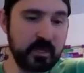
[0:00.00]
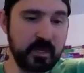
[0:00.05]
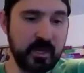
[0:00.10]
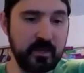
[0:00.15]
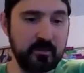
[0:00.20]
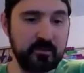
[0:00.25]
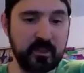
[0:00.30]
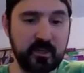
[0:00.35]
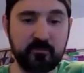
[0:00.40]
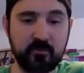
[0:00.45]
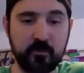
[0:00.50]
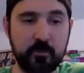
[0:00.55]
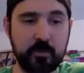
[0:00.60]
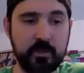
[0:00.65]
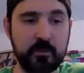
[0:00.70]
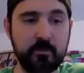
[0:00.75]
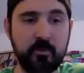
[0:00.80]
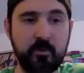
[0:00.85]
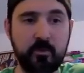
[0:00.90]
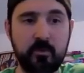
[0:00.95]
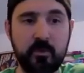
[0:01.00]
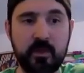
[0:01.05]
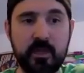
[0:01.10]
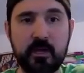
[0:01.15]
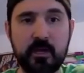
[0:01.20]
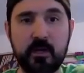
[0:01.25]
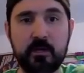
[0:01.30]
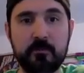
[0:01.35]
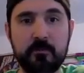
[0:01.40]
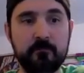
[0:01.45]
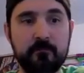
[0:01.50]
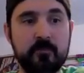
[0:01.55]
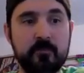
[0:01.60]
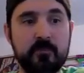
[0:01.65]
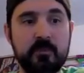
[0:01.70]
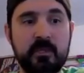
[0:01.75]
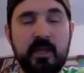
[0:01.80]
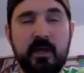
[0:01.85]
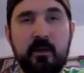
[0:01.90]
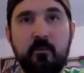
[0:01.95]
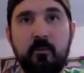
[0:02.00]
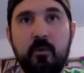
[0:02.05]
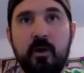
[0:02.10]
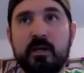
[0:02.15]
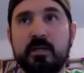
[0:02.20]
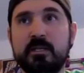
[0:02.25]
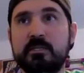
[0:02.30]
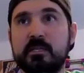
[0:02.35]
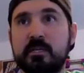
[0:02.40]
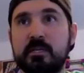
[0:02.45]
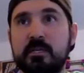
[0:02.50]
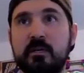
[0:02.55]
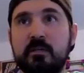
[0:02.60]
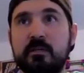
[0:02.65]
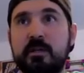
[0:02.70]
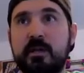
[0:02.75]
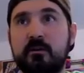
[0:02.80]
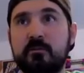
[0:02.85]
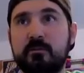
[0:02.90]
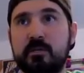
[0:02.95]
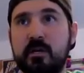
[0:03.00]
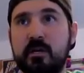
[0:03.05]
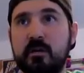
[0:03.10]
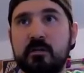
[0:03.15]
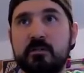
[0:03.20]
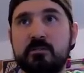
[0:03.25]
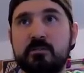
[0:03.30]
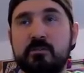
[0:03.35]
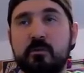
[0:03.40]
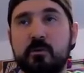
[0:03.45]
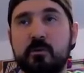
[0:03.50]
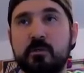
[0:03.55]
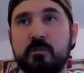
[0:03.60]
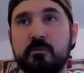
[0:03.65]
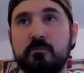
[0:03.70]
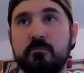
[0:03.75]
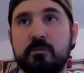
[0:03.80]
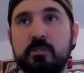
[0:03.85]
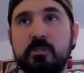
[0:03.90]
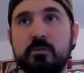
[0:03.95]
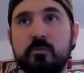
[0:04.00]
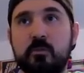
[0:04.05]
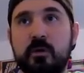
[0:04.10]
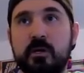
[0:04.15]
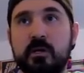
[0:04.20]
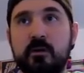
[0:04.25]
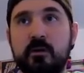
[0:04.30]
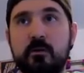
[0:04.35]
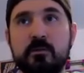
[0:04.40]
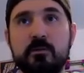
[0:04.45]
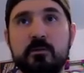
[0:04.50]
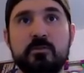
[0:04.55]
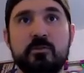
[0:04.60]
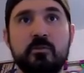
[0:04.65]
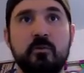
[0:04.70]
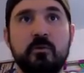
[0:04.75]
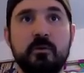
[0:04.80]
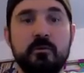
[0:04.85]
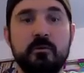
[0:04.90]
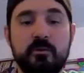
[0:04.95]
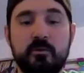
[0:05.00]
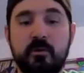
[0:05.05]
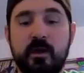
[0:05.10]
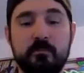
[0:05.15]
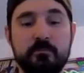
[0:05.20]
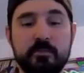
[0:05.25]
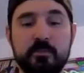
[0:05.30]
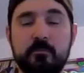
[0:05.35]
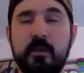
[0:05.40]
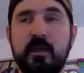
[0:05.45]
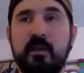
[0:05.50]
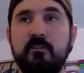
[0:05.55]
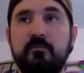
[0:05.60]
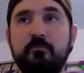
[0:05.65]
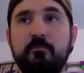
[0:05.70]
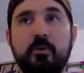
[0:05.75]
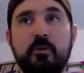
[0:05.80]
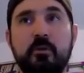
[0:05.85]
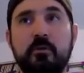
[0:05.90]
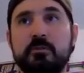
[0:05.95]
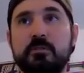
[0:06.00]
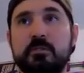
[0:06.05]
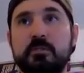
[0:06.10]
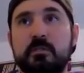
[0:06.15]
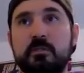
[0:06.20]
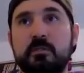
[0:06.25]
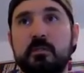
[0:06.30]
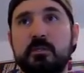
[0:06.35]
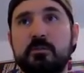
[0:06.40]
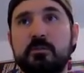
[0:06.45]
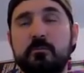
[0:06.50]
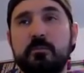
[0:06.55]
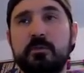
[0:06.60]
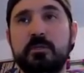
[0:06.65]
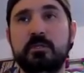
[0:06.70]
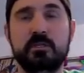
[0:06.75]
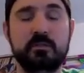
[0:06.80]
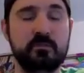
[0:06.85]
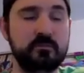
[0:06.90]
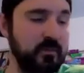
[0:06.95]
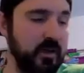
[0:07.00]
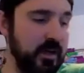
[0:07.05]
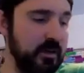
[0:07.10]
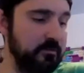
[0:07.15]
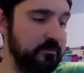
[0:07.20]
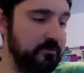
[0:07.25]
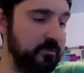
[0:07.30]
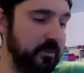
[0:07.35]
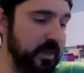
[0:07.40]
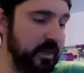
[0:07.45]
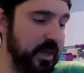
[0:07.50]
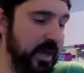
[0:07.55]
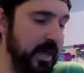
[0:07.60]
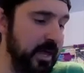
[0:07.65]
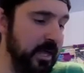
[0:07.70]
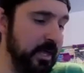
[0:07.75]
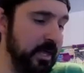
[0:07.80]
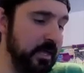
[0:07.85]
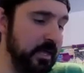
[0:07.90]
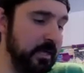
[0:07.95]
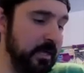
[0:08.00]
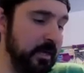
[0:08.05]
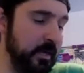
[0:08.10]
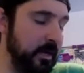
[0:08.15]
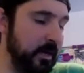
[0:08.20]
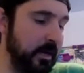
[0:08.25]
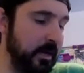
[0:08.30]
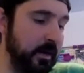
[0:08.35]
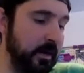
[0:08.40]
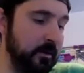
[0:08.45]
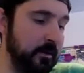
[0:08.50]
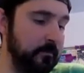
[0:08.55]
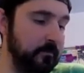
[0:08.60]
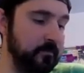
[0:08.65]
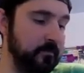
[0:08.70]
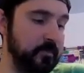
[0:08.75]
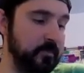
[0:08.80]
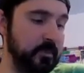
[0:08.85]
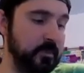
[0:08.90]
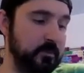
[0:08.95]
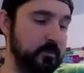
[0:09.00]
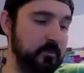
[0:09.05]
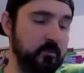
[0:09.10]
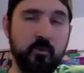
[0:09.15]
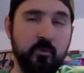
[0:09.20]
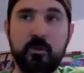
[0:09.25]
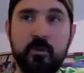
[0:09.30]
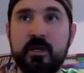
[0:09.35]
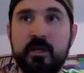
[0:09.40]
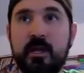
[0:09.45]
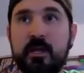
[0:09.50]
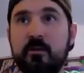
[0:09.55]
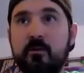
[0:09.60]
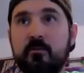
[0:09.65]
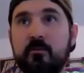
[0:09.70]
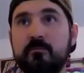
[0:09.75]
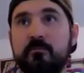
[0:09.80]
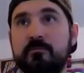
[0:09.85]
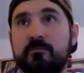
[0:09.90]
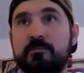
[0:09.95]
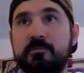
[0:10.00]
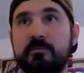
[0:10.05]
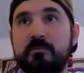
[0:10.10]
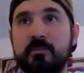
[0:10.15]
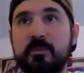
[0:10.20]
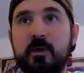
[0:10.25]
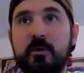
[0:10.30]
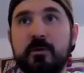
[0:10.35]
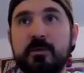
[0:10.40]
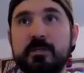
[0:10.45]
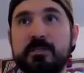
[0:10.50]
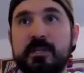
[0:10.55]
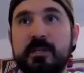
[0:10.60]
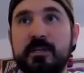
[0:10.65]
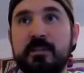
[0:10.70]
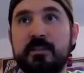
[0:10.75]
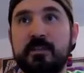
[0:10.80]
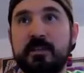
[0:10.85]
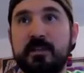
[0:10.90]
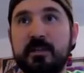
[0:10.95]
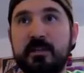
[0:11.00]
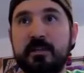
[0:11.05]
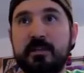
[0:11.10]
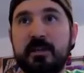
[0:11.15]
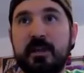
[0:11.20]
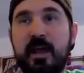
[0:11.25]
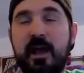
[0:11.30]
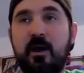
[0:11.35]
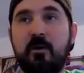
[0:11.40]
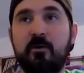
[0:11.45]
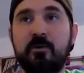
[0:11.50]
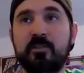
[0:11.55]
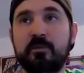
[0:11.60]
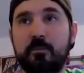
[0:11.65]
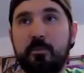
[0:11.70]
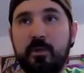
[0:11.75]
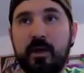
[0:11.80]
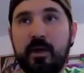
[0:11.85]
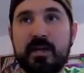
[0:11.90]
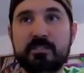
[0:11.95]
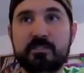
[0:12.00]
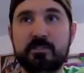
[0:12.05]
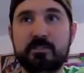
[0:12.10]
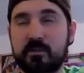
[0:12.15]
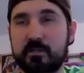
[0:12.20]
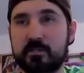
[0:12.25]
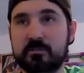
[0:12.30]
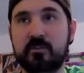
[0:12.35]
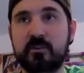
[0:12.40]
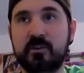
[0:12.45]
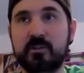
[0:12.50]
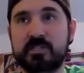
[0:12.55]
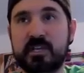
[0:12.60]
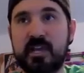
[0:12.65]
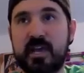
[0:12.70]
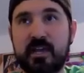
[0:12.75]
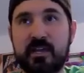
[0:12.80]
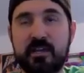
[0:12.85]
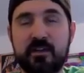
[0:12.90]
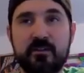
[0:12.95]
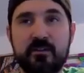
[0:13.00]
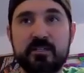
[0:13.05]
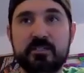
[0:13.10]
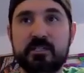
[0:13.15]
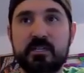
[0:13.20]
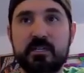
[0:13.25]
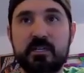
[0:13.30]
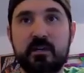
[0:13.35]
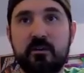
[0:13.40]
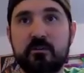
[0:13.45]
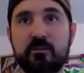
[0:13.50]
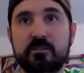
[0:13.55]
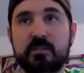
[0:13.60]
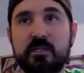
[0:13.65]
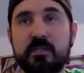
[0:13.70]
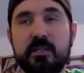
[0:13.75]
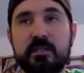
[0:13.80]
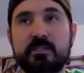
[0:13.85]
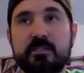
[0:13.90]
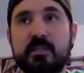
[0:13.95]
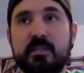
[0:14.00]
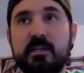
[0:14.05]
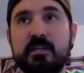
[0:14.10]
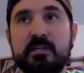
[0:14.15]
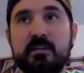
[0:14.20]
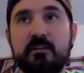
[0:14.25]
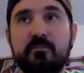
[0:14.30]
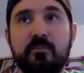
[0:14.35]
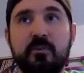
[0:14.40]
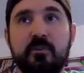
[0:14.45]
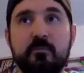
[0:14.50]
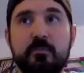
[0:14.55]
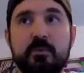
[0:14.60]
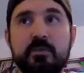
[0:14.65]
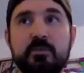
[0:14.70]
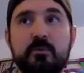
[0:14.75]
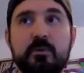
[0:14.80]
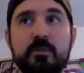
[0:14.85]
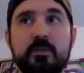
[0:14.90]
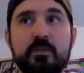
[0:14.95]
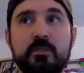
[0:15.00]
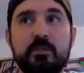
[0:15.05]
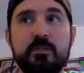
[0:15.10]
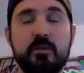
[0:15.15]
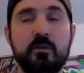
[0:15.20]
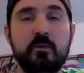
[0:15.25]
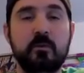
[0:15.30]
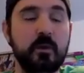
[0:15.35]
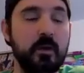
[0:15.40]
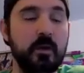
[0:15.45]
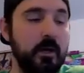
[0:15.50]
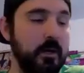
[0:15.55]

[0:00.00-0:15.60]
I think for people that are not wanting to cut down darts or just want to go to the store and grab some AF Pros, this will be just fine for that. Really, I don't notice anything out of the blaster as far as accuracy goes that's any different between the two.